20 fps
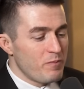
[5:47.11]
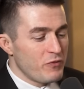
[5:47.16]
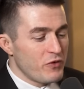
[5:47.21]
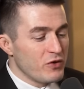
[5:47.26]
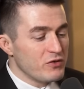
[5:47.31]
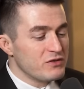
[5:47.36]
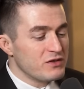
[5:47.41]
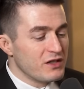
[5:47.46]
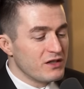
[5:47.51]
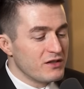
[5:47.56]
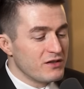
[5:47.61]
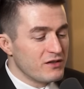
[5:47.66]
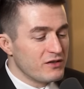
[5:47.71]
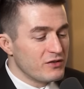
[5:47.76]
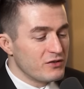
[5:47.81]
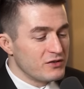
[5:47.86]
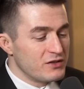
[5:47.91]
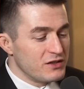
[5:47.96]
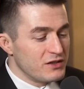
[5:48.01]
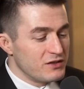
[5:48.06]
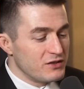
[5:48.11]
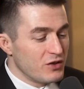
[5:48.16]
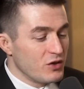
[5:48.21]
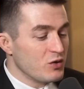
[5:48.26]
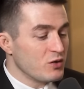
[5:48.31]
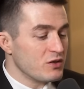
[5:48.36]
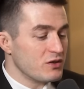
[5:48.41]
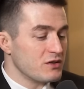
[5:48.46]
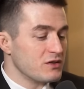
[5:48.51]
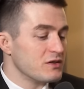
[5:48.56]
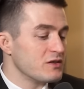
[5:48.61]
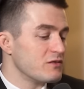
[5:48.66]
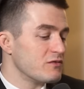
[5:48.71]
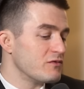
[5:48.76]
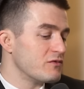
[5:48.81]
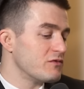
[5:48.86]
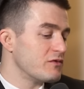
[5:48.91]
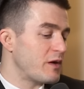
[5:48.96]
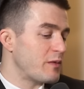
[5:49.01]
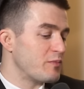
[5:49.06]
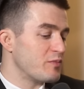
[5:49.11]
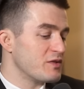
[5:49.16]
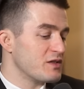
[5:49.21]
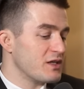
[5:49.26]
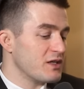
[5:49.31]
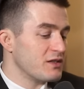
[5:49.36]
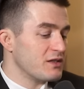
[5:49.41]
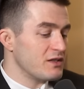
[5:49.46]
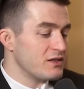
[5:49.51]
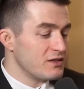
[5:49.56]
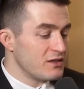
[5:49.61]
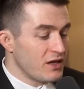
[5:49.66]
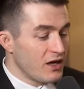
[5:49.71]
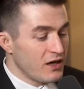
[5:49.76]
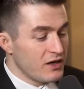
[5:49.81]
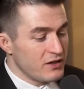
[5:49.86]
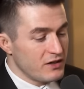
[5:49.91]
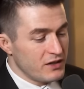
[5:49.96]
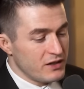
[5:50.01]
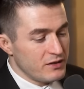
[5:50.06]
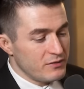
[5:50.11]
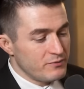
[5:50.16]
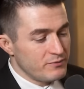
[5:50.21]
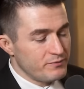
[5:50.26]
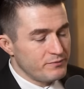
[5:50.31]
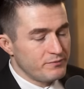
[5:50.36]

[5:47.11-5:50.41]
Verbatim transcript: Those 10 to the 13 tokens represent the entirety,